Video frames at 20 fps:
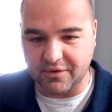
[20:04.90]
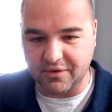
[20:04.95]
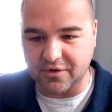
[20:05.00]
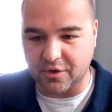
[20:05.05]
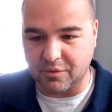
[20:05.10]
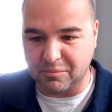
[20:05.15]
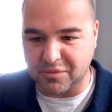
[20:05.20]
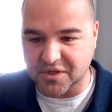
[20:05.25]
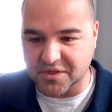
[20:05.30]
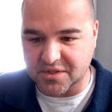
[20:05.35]
of
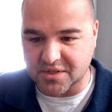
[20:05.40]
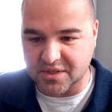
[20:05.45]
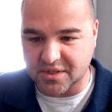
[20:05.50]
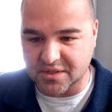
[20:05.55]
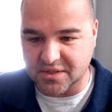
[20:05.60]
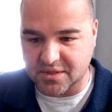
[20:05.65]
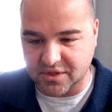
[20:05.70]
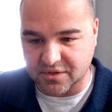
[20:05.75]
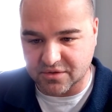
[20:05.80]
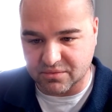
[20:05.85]
your
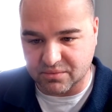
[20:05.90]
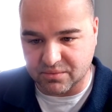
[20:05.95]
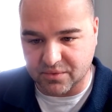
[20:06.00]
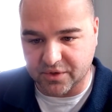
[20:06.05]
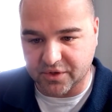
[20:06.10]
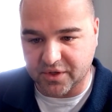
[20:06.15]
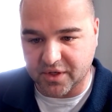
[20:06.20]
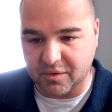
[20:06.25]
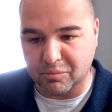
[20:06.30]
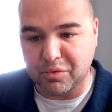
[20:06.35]
business is
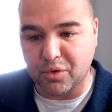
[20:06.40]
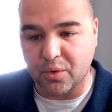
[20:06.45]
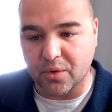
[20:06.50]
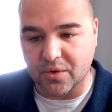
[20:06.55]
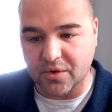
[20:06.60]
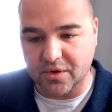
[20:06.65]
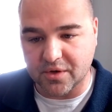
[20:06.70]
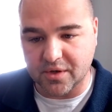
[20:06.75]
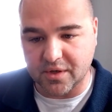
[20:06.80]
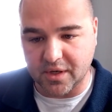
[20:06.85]
really
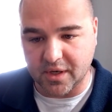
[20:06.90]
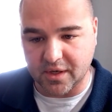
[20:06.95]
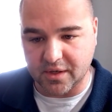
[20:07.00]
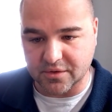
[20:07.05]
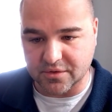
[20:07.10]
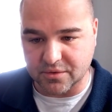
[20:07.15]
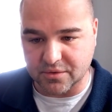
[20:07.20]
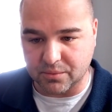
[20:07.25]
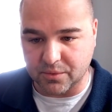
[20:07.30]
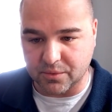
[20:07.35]
important, and
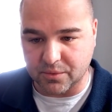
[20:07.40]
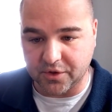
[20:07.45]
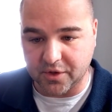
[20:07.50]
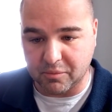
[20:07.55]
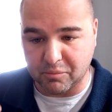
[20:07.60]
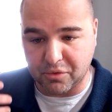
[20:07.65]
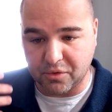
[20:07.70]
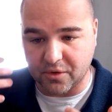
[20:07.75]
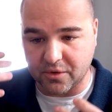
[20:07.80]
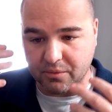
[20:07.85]
is a really
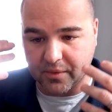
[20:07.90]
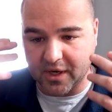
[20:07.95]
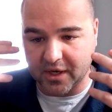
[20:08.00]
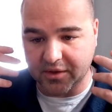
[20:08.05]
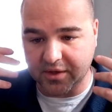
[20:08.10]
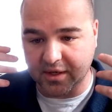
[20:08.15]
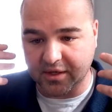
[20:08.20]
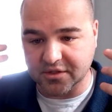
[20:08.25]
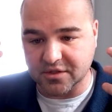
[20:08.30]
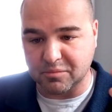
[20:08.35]
important way, I
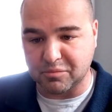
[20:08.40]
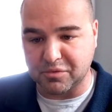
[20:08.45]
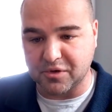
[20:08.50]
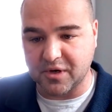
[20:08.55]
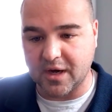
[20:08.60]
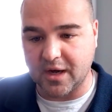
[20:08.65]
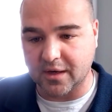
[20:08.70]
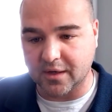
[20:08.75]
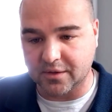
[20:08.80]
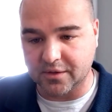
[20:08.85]
think, as a
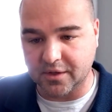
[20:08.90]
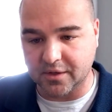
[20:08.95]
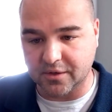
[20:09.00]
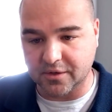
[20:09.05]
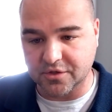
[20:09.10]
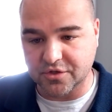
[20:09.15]
product leader.